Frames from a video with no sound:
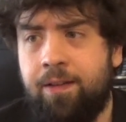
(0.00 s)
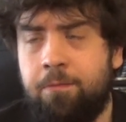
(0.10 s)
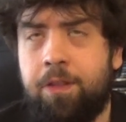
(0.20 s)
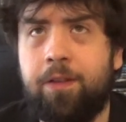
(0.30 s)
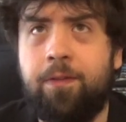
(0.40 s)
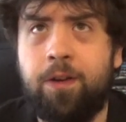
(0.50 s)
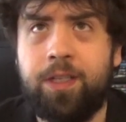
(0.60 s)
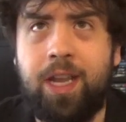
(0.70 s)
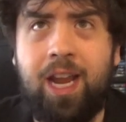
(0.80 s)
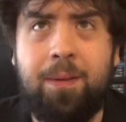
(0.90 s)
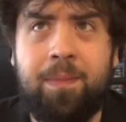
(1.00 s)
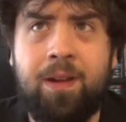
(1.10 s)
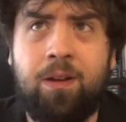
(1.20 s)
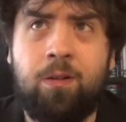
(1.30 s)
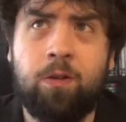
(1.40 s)
with the first game
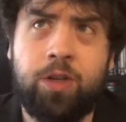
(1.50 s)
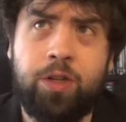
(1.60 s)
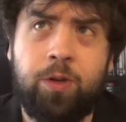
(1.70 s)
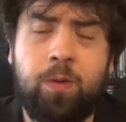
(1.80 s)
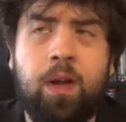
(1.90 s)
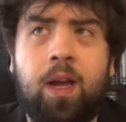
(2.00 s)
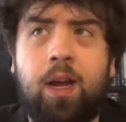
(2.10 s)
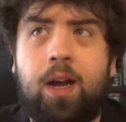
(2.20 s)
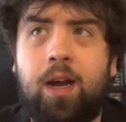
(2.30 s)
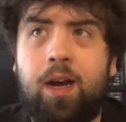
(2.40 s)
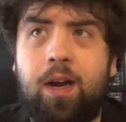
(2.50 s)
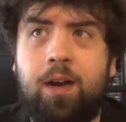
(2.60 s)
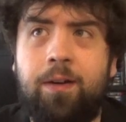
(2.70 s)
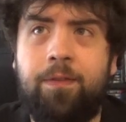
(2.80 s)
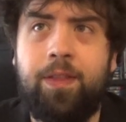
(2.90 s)
or two
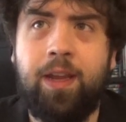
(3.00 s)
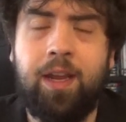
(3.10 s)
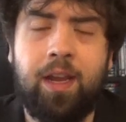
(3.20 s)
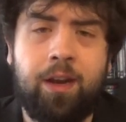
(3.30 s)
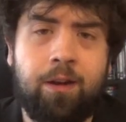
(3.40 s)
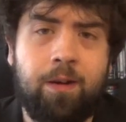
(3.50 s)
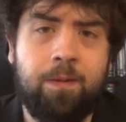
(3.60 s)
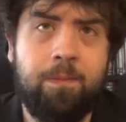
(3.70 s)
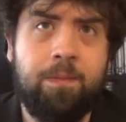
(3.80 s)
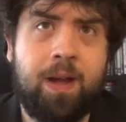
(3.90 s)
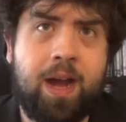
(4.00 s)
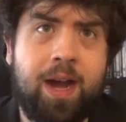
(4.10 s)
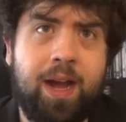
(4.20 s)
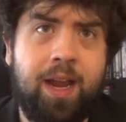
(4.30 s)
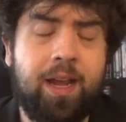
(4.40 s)
of the Inner
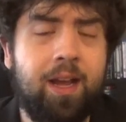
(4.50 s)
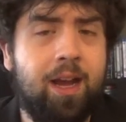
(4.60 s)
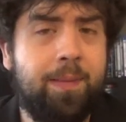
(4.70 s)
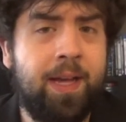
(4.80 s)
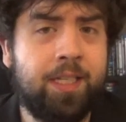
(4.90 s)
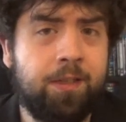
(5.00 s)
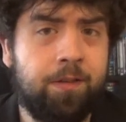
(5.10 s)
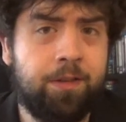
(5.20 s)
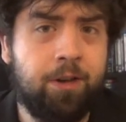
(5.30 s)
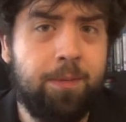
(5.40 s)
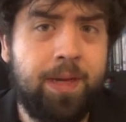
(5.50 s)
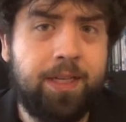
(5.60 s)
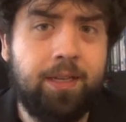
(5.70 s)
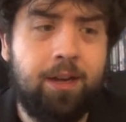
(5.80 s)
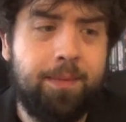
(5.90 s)
High basketball
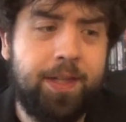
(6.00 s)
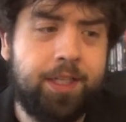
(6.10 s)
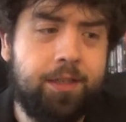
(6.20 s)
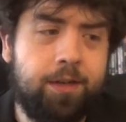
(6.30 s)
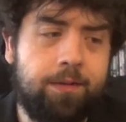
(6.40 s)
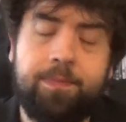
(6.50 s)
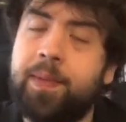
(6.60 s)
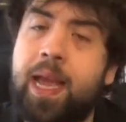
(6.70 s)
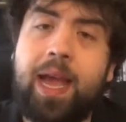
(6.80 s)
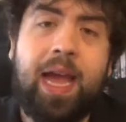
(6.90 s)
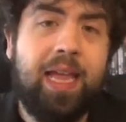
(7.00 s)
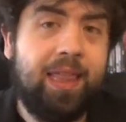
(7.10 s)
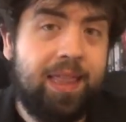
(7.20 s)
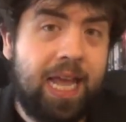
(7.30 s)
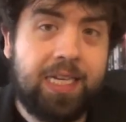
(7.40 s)
tournament. And so
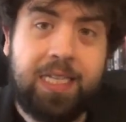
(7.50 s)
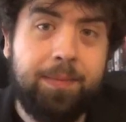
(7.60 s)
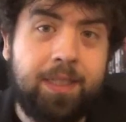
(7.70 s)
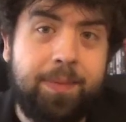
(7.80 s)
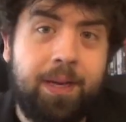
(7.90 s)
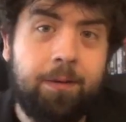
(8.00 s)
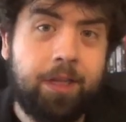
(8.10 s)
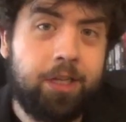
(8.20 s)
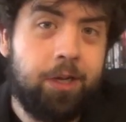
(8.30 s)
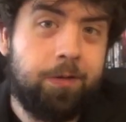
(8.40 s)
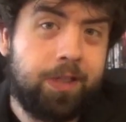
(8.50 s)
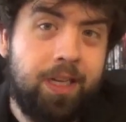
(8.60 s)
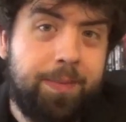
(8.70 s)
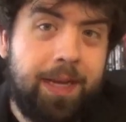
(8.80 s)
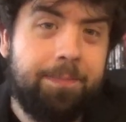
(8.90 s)
that seems to be what the show is going
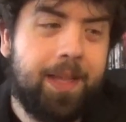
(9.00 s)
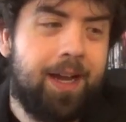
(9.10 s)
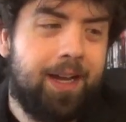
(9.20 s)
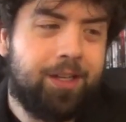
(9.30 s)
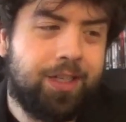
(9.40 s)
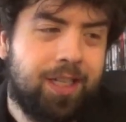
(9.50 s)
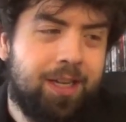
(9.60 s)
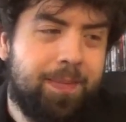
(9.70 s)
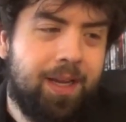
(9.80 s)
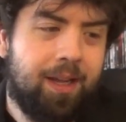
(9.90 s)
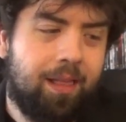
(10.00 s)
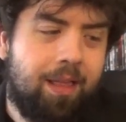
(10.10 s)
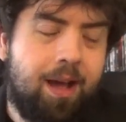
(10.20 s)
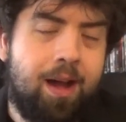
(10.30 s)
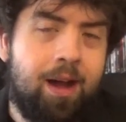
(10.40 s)
to be. It's just going to be a
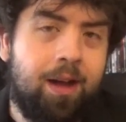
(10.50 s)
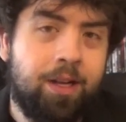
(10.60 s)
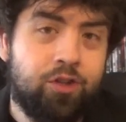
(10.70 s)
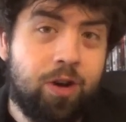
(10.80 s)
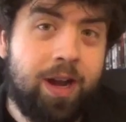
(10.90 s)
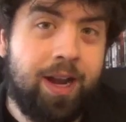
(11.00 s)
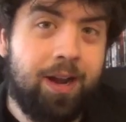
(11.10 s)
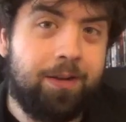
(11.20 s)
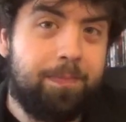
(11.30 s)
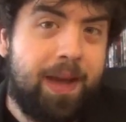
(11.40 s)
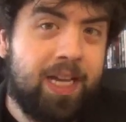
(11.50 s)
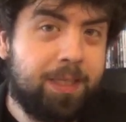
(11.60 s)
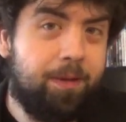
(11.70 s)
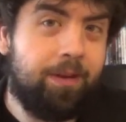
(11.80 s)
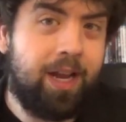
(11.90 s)
long, drawn-out
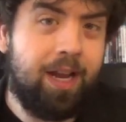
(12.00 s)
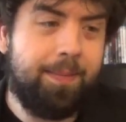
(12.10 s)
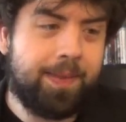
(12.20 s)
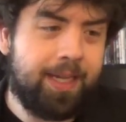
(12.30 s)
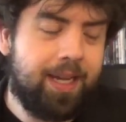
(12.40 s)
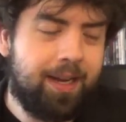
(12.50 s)
basketball games.